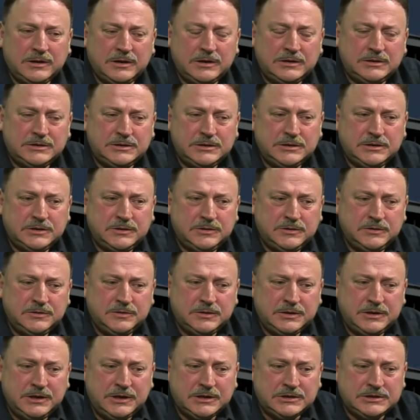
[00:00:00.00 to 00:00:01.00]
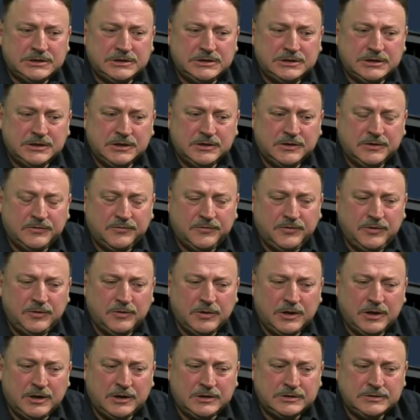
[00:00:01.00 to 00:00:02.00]
Well, I
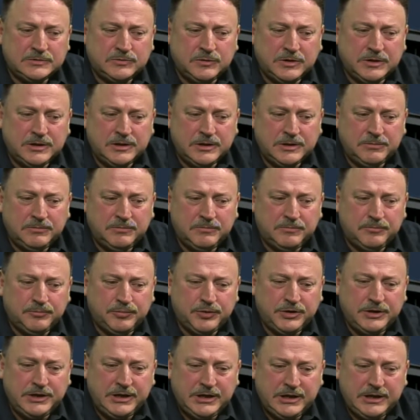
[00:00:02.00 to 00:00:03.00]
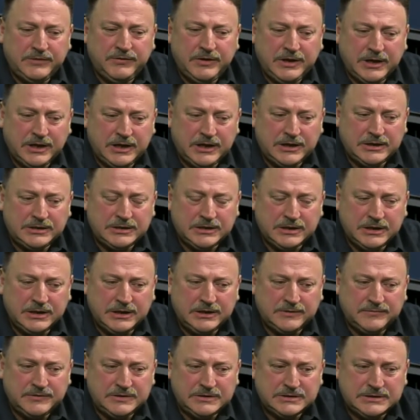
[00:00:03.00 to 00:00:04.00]
go into the next
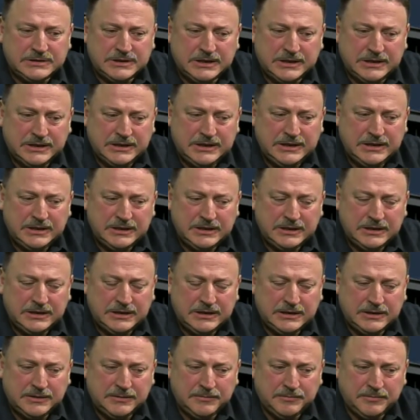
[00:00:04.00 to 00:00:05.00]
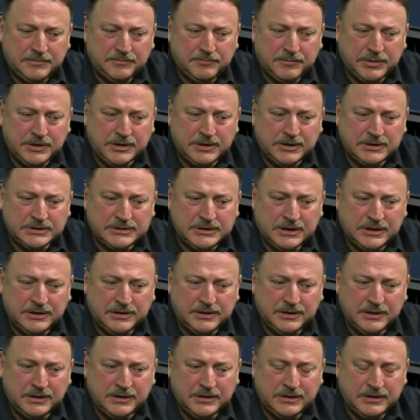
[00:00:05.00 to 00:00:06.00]
few hours with a pretty heavy
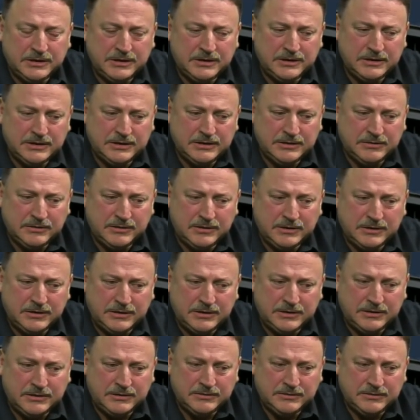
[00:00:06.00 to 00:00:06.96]
heart, I have to say,